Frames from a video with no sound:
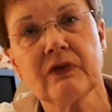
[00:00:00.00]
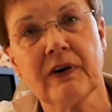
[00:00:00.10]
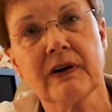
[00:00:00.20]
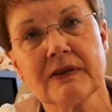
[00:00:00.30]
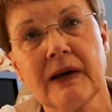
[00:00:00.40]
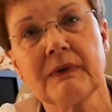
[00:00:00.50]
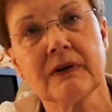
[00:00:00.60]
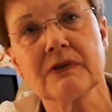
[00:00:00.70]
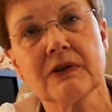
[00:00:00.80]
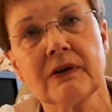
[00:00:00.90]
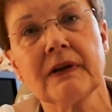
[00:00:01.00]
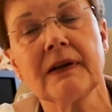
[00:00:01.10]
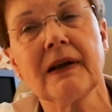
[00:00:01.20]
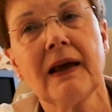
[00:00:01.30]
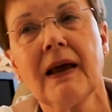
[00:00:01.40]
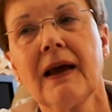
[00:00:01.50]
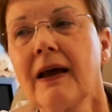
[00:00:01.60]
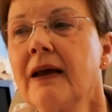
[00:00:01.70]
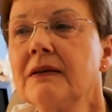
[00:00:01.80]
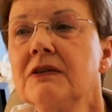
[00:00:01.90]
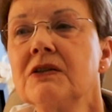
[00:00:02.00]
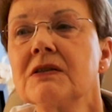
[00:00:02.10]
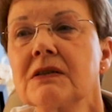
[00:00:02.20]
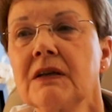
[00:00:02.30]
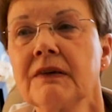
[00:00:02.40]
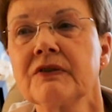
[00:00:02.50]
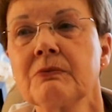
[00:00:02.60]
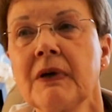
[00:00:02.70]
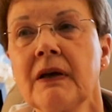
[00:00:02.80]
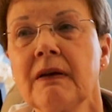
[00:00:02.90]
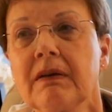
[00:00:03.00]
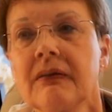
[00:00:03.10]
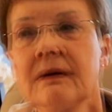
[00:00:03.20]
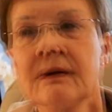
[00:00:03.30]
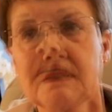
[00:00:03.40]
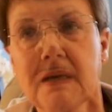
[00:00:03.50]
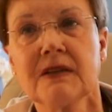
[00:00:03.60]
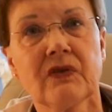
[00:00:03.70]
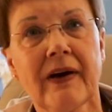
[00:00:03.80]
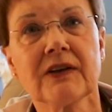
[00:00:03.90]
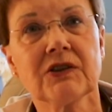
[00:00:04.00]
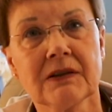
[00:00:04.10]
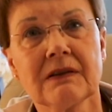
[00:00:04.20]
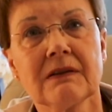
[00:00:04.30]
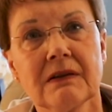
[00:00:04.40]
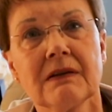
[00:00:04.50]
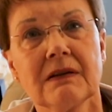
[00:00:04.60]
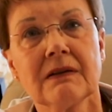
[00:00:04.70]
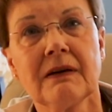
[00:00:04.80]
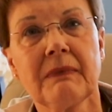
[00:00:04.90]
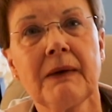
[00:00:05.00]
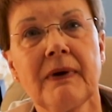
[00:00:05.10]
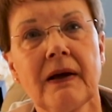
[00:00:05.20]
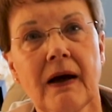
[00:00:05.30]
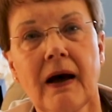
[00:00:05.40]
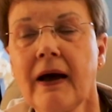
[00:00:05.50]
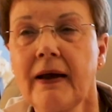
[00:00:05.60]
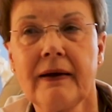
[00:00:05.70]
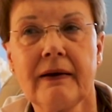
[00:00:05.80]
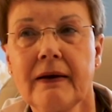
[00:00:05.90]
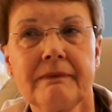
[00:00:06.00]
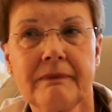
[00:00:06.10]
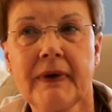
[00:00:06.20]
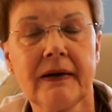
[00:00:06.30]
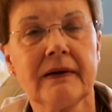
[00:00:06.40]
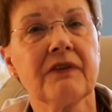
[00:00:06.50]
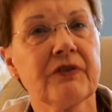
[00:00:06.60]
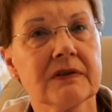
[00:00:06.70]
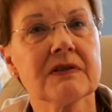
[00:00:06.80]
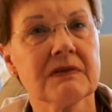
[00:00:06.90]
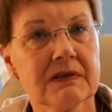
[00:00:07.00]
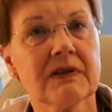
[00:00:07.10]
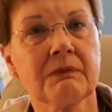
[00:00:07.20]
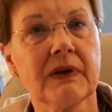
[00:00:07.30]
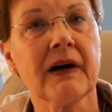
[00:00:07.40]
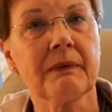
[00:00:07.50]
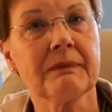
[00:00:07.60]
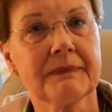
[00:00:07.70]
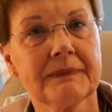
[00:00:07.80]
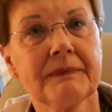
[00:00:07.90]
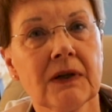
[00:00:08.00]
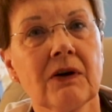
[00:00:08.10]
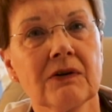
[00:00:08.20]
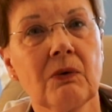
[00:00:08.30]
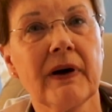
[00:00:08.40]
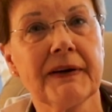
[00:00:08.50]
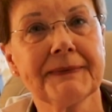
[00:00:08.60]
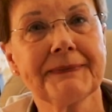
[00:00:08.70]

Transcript: far as I'm concerned. And it just gives me satisfaction that maybe I made a difference sometime along the way.